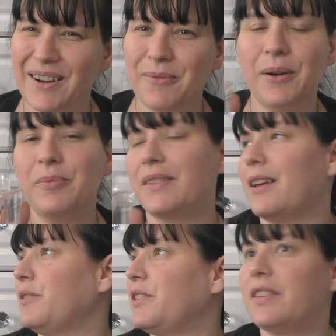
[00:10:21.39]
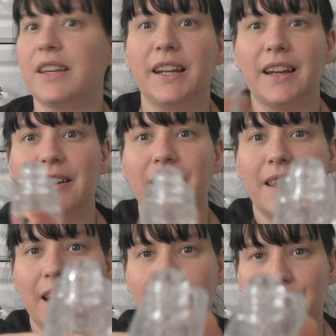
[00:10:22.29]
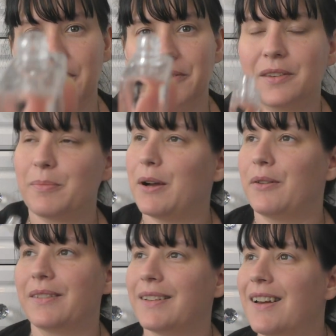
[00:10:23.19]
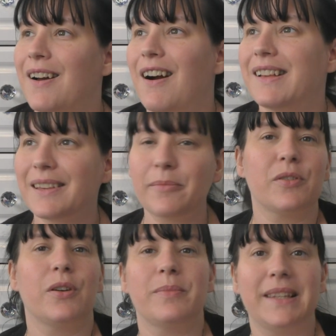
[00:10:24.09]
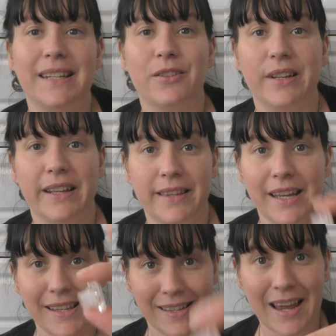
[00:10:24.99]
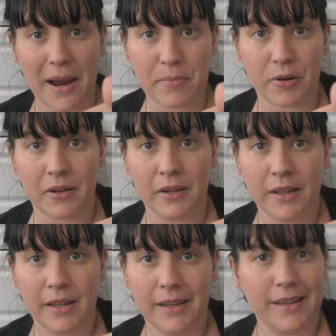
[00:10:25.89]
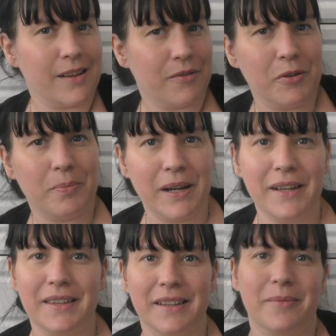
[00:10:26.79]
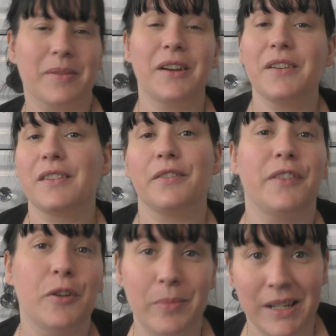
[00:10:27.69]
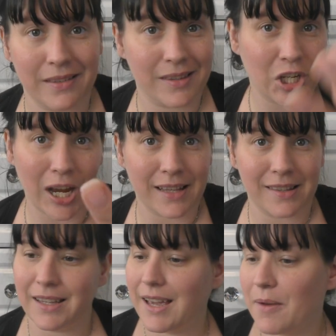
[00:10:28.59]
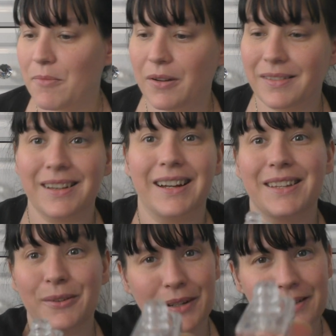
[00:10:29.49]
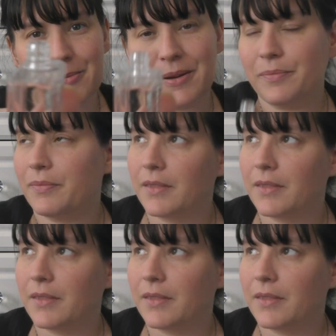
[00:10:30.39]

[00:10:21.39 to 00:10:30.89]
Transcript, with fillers: I, I was, I was just going to go like that wanna I was smell. I sometimes literally think this camera is like a real person because I'm so used to filming and chatting to the camera. I was like, do you want to smell?